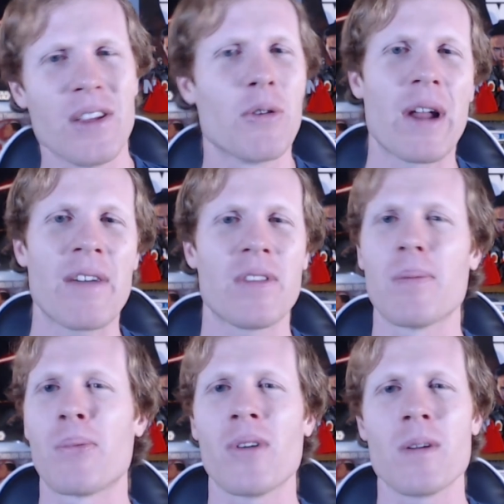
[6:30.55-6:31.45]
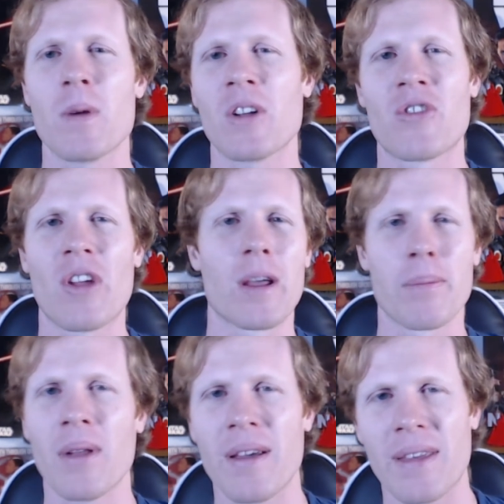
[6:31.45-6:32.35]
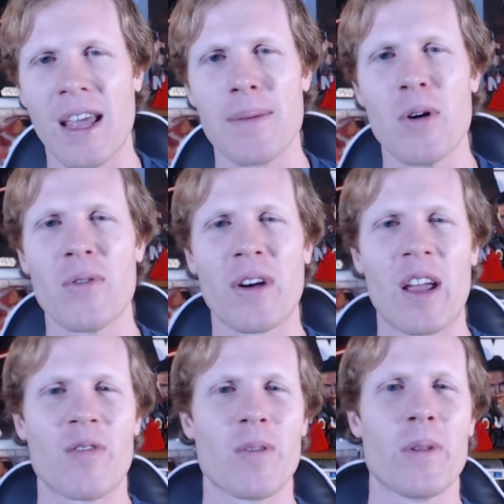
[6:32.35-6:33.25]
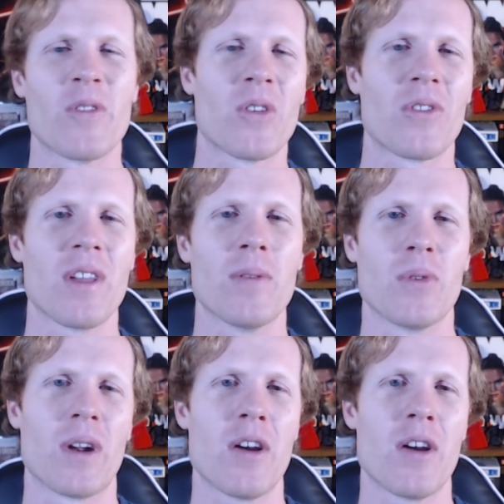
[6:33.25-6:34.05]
you would have to pretty much like play the game over again from the first level.